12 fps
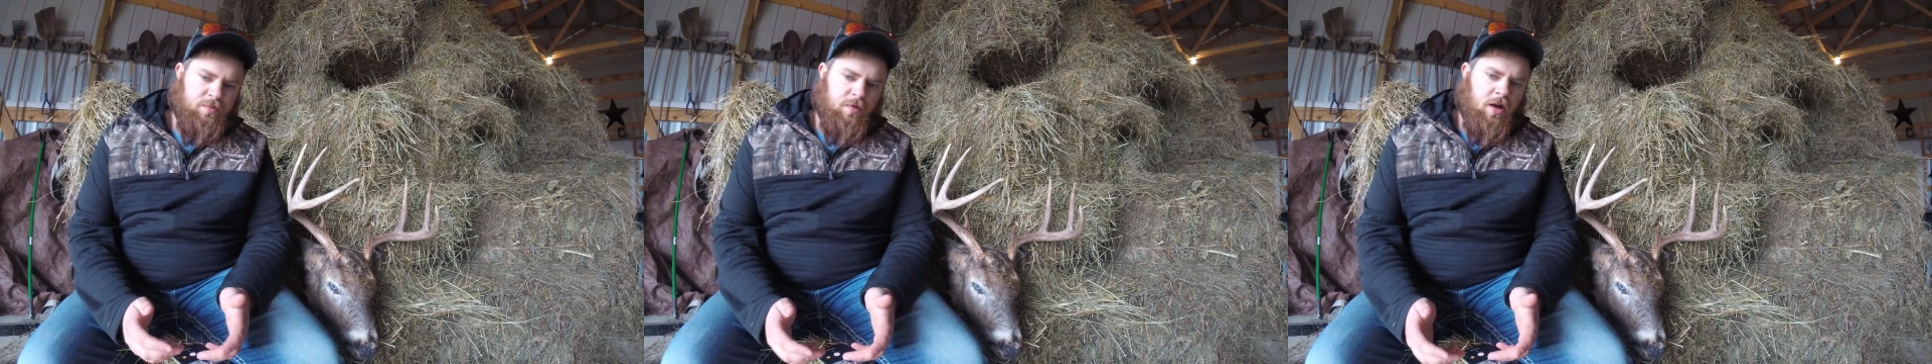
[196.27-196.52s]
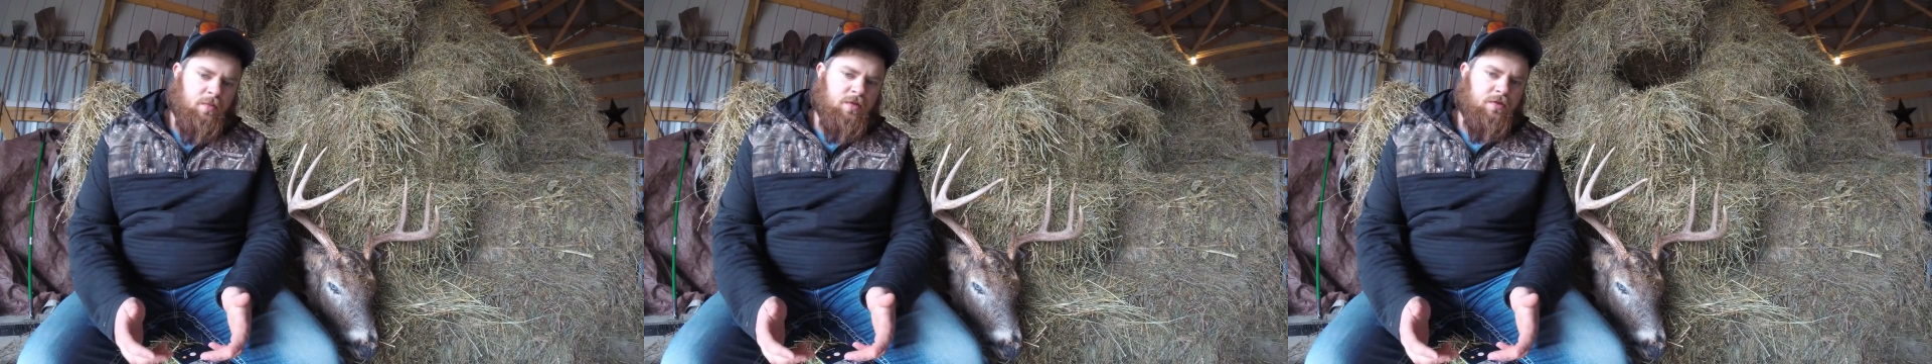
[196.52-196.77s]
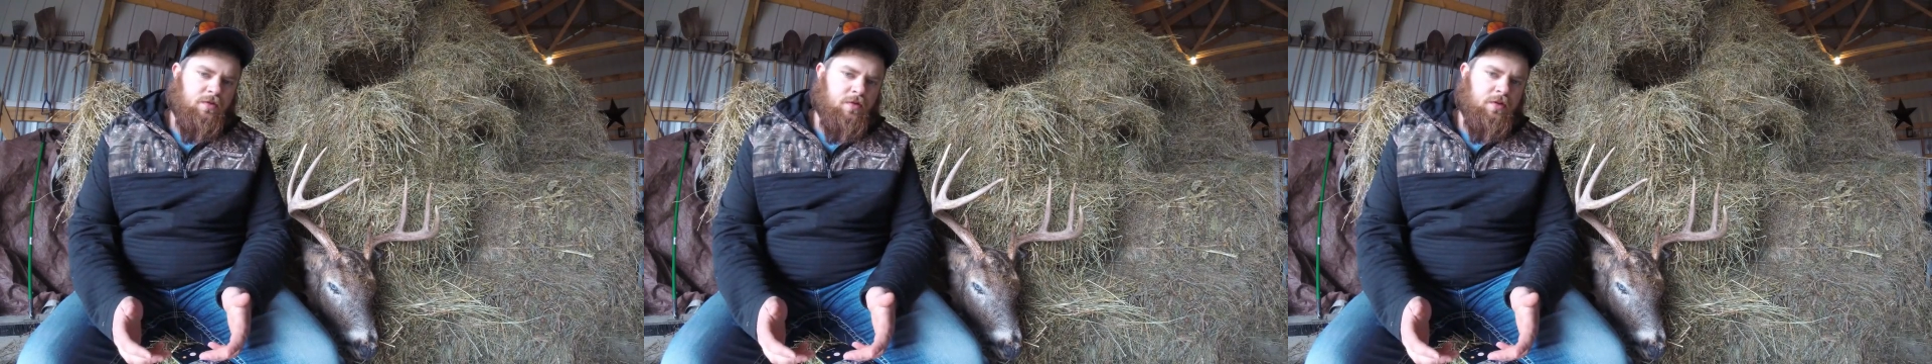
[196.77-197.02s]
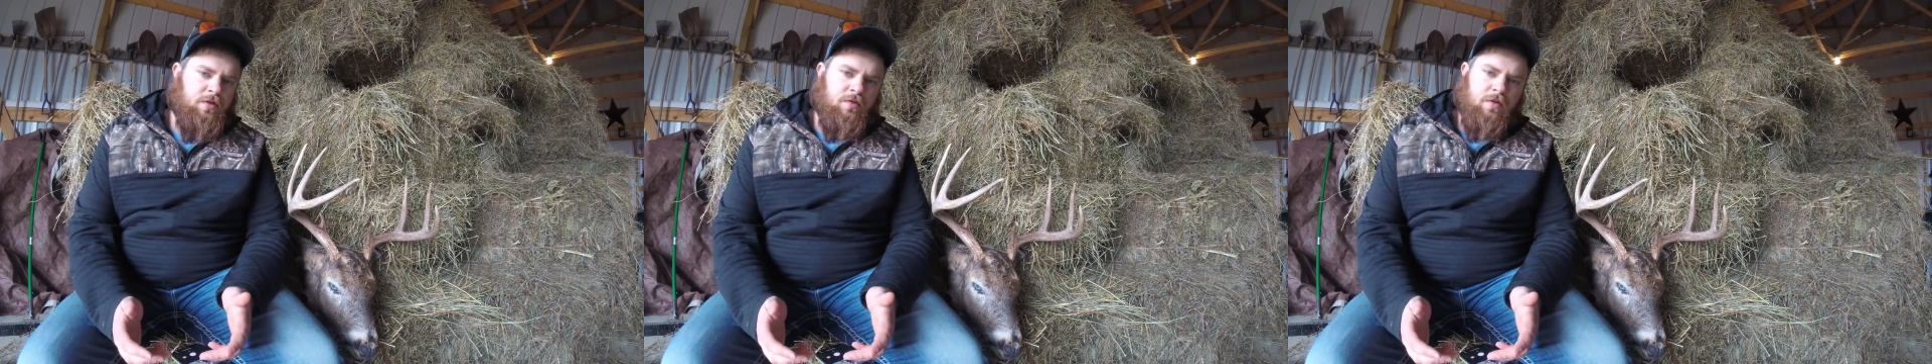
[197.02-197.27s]
probably
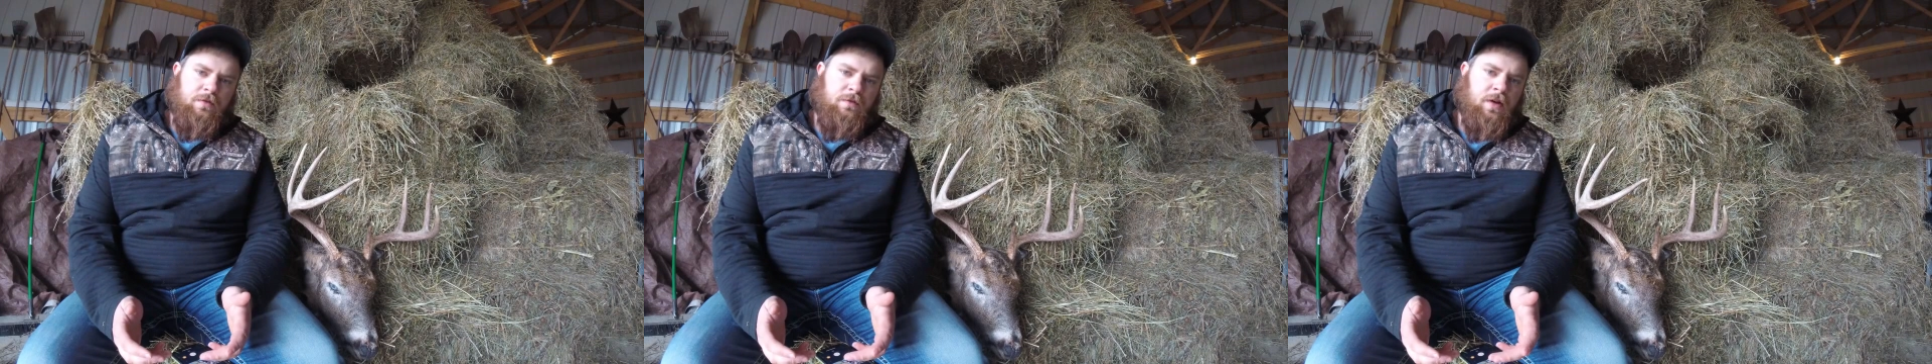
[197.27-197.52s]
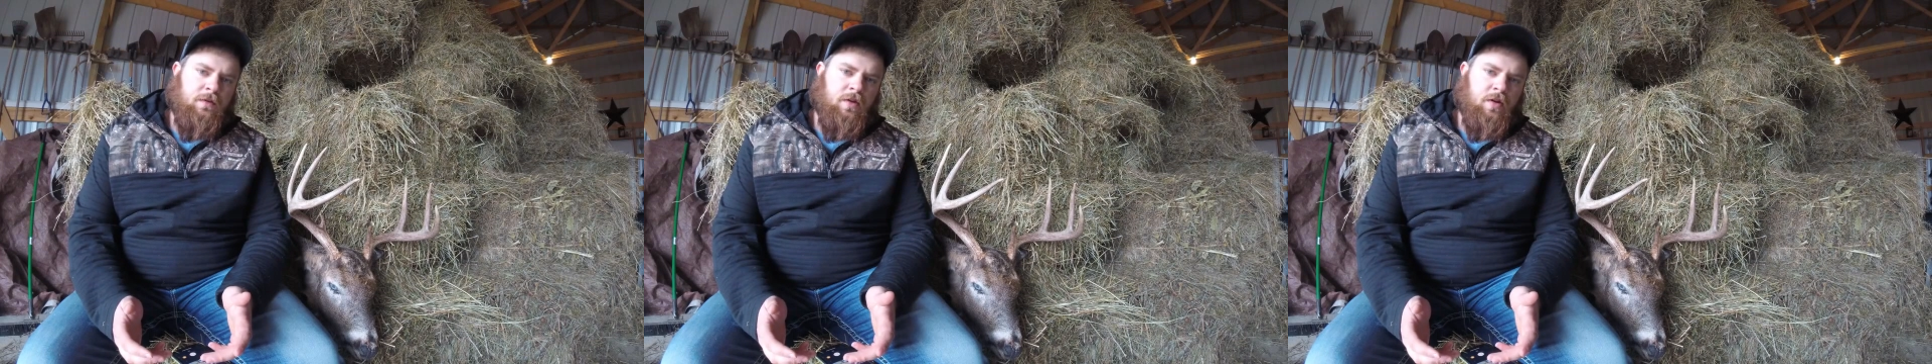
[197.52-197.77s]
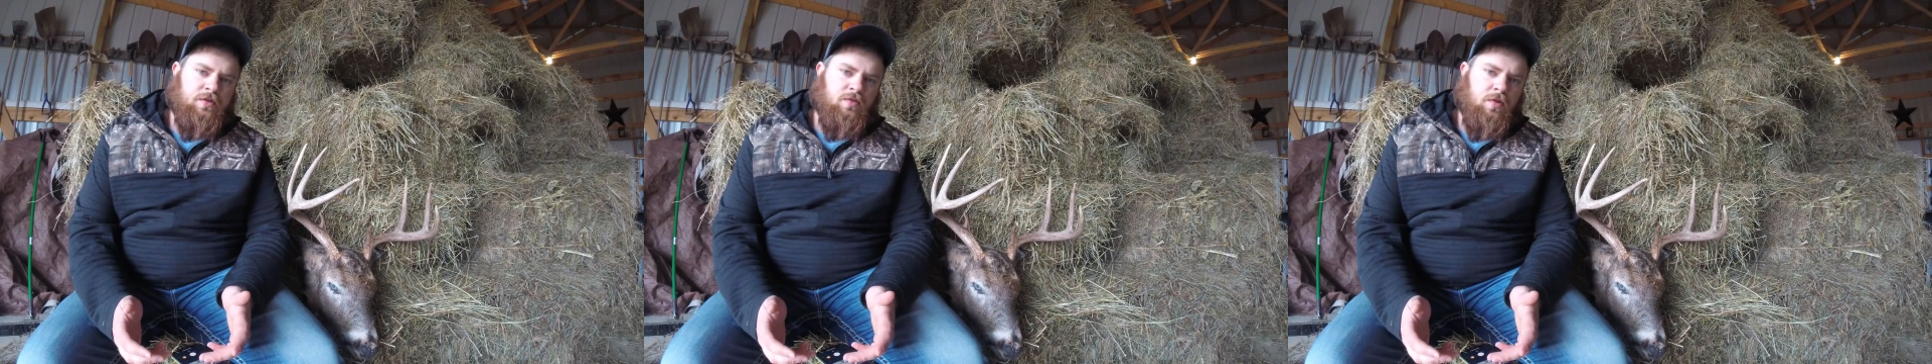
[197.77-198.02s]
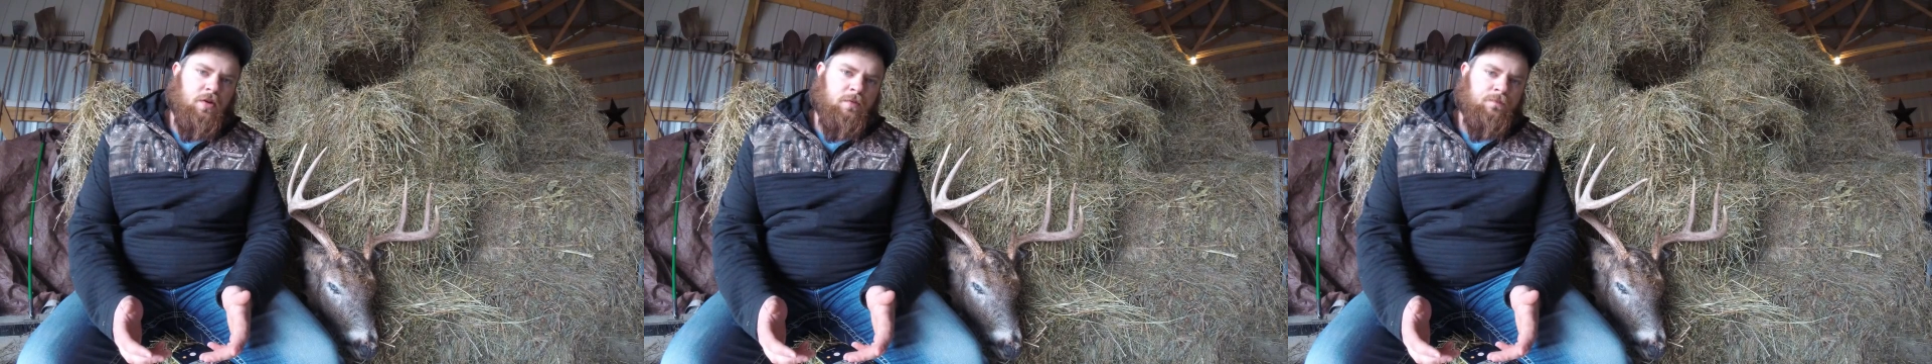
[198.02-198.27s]
30 35 yards
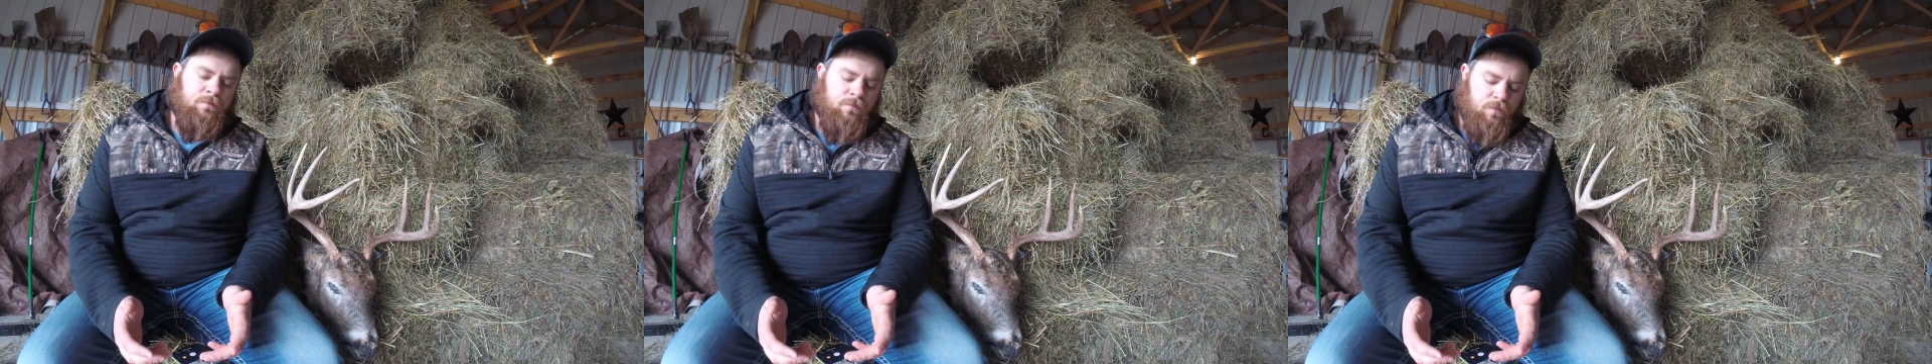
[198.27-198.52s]
away